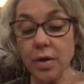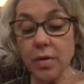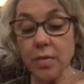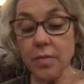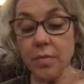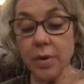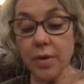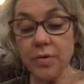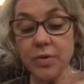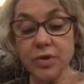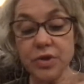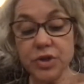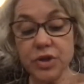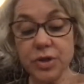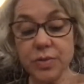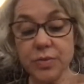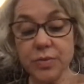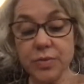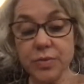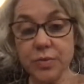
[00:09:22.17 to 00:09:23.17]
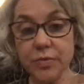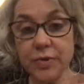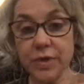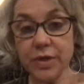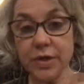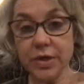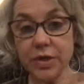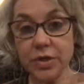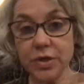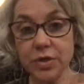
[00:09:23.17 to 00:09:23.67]
Both ships were
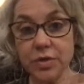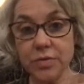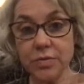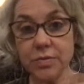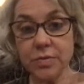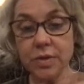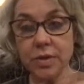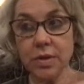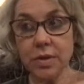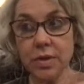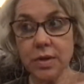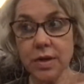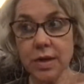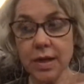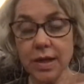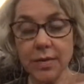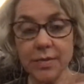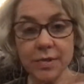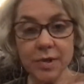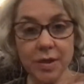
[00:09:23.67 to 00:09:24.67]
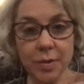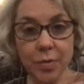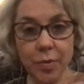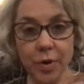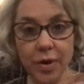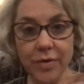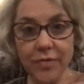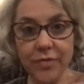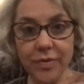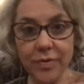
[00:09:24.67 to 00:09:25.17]
finished. And I'm going to
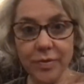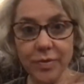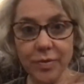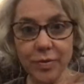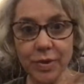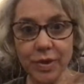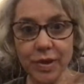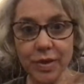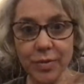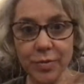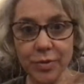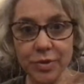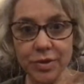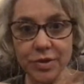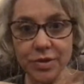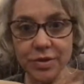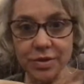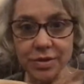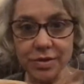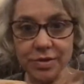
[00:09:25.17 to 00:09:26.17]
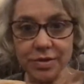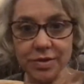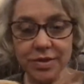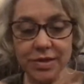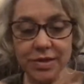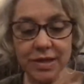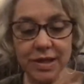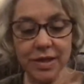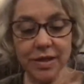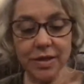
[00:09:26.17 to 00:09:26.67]
break from the reading, boys and girls, to
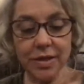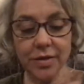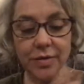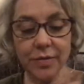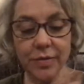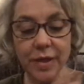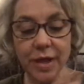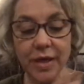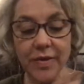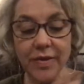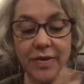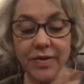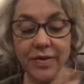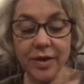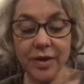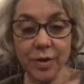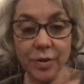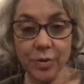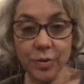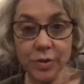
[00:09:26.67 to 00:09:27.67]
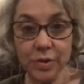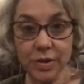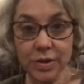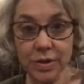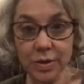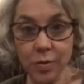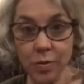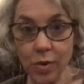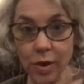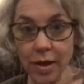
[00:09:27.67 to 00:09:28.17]
tell you that there
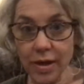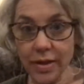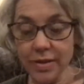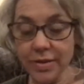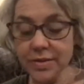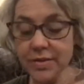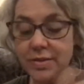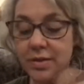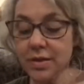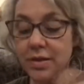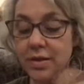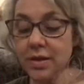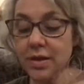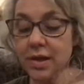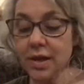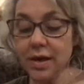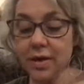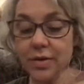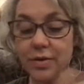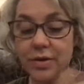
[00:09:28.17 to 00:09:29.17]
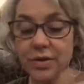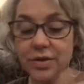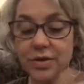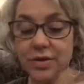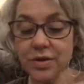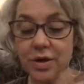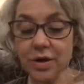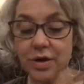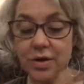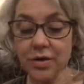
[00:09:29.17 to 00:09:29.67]
really was a Chris
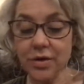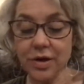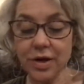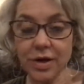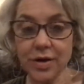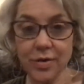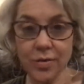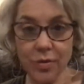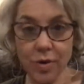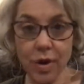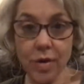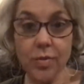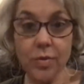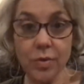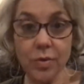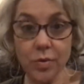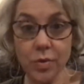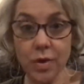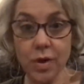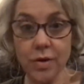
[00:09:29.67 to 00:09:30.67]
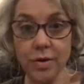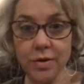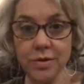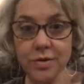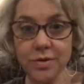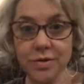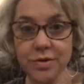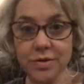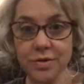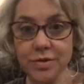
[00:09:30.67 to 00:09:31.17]
Carter and a Robert
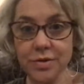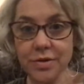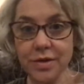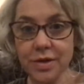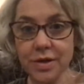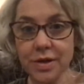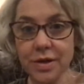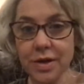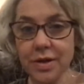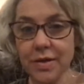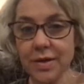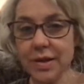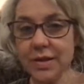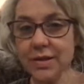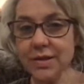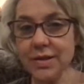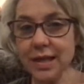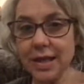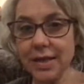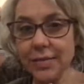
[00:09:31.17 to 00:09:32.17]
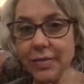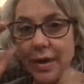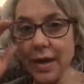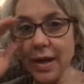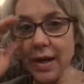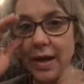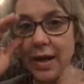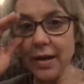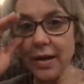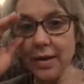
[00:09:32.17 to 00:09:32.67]
Waters that stayed
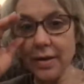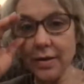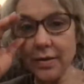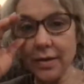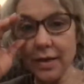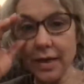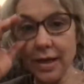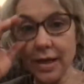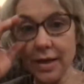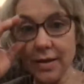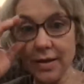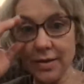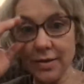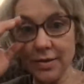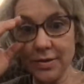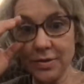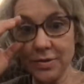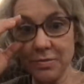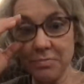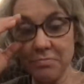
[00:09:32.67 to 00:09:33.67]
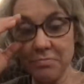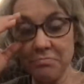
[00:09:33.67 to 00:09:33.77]
behind on the island.